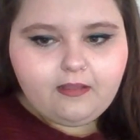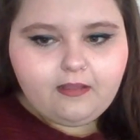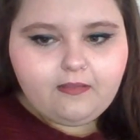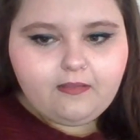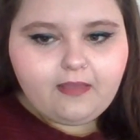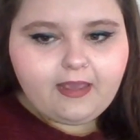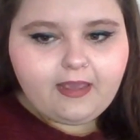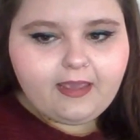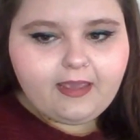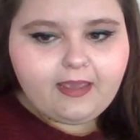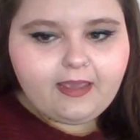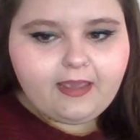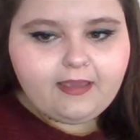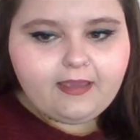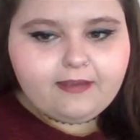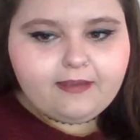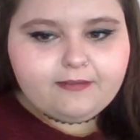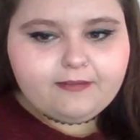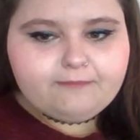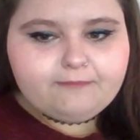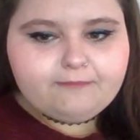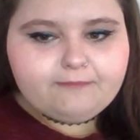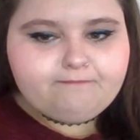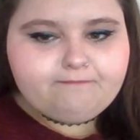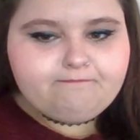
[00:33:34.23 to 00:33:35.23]
Like,
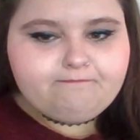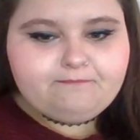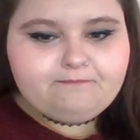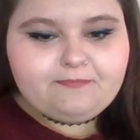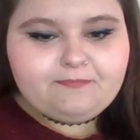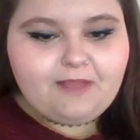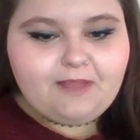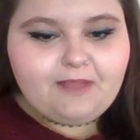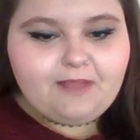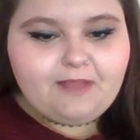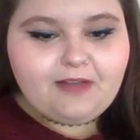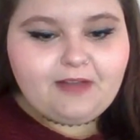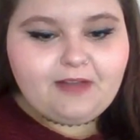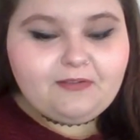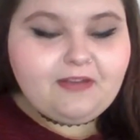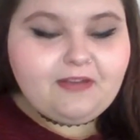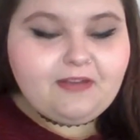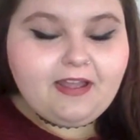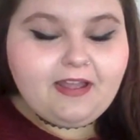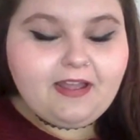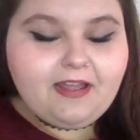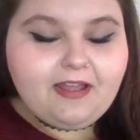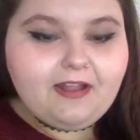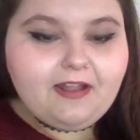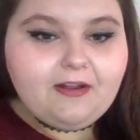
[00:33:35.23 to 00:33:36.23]
I don't
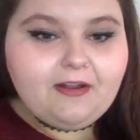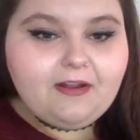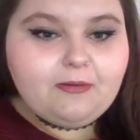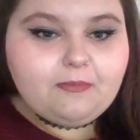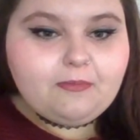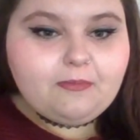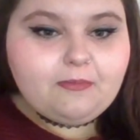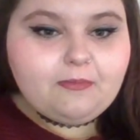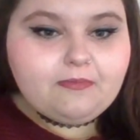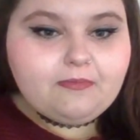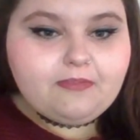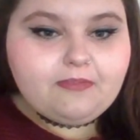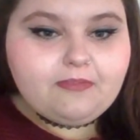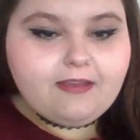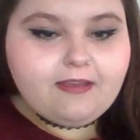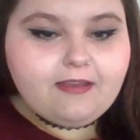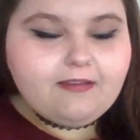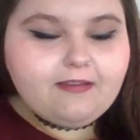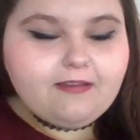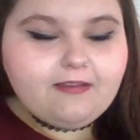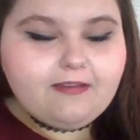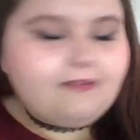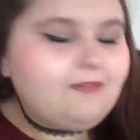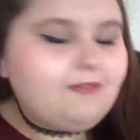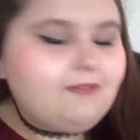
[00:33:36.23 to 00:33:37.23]
care,
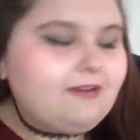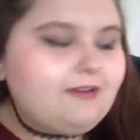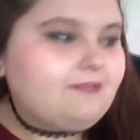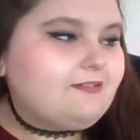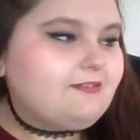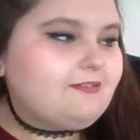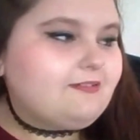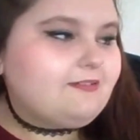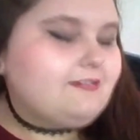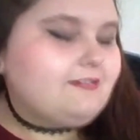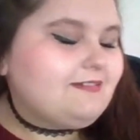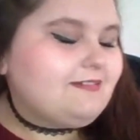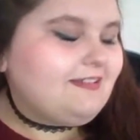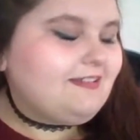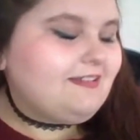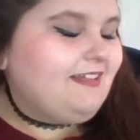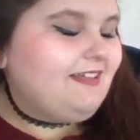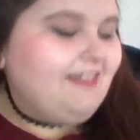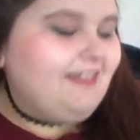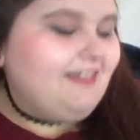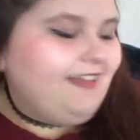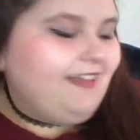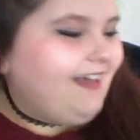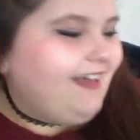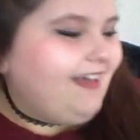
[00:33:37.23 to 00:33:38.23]
like, whatever.
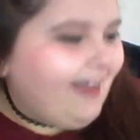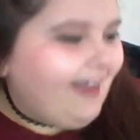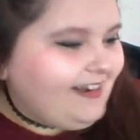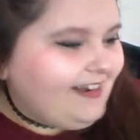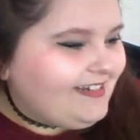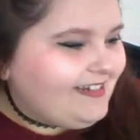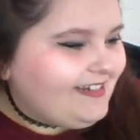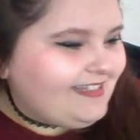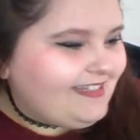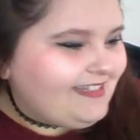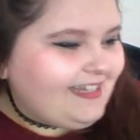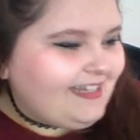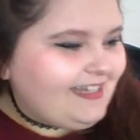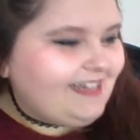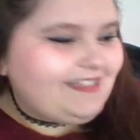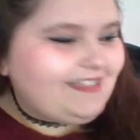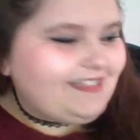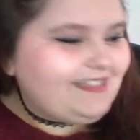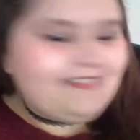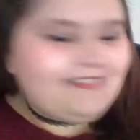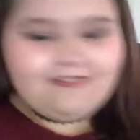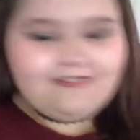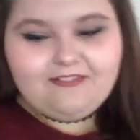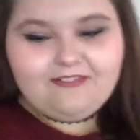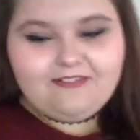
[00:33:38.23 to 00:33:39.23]

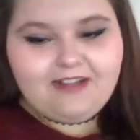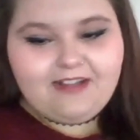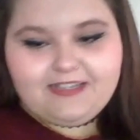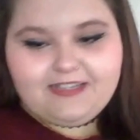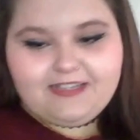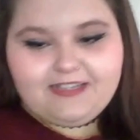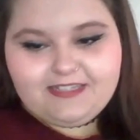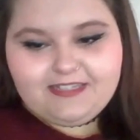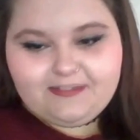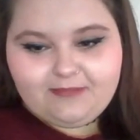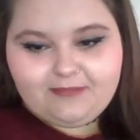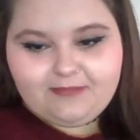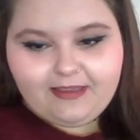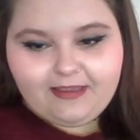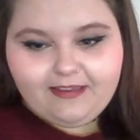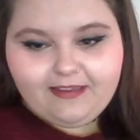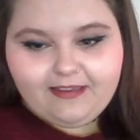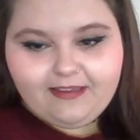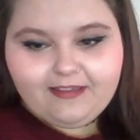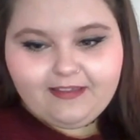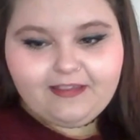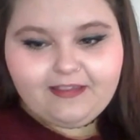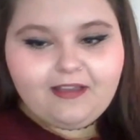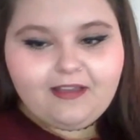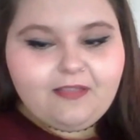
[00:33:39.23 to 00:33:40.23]
It's so crazy to
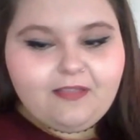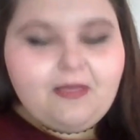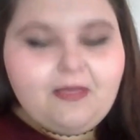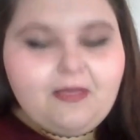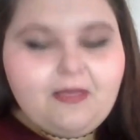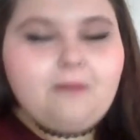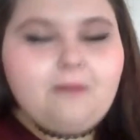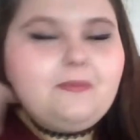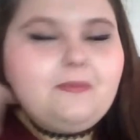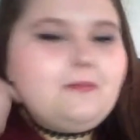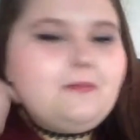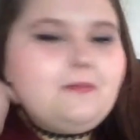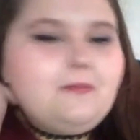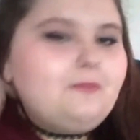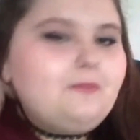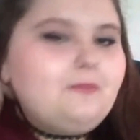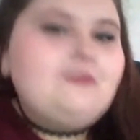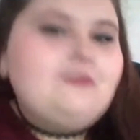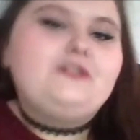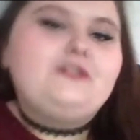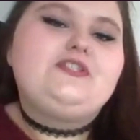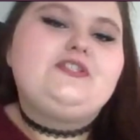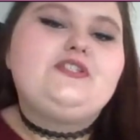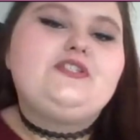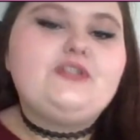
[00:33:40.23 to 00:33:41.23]
me that
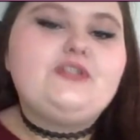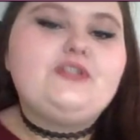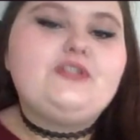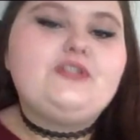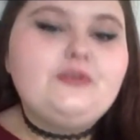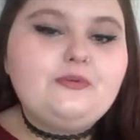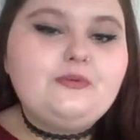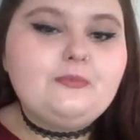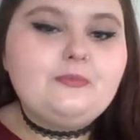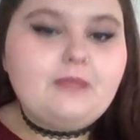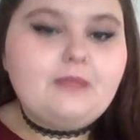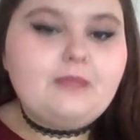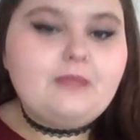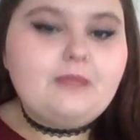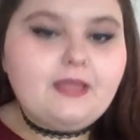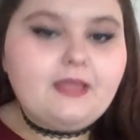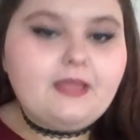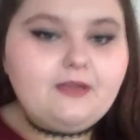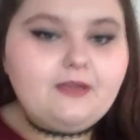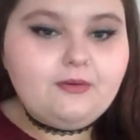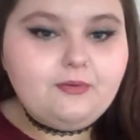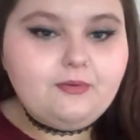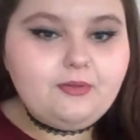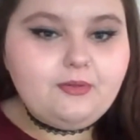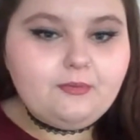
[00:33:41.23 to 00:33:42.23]
people assume,
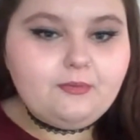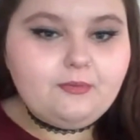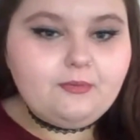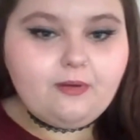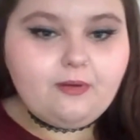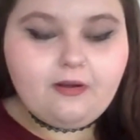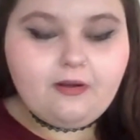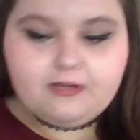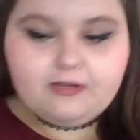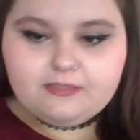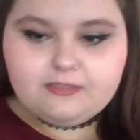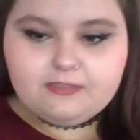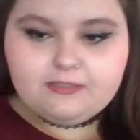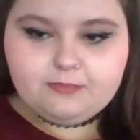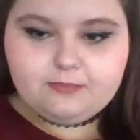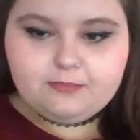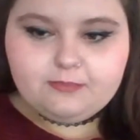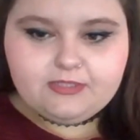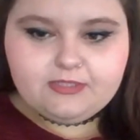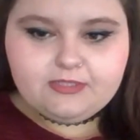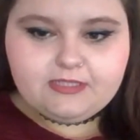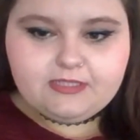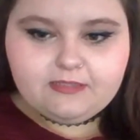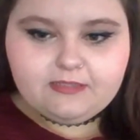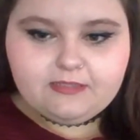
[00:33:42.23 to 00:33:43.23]
like, who you are as a
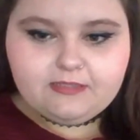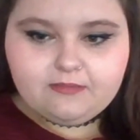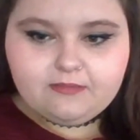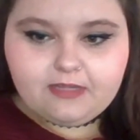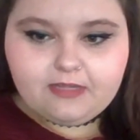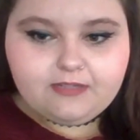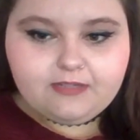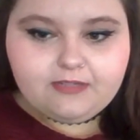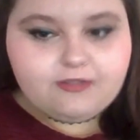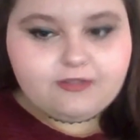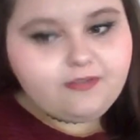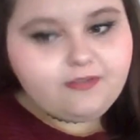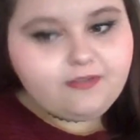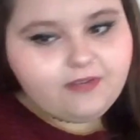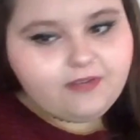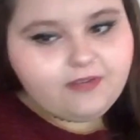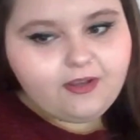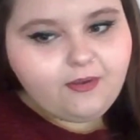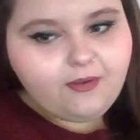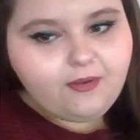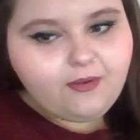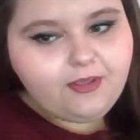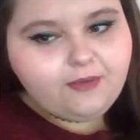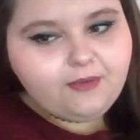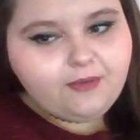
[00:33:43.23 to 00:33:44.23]
person. They don't
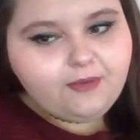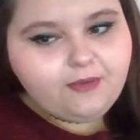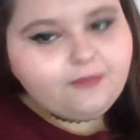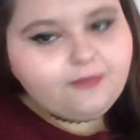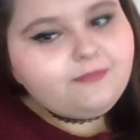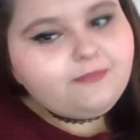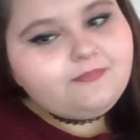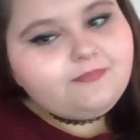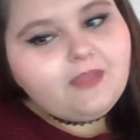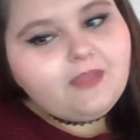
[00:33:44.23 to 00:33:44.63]
even know you.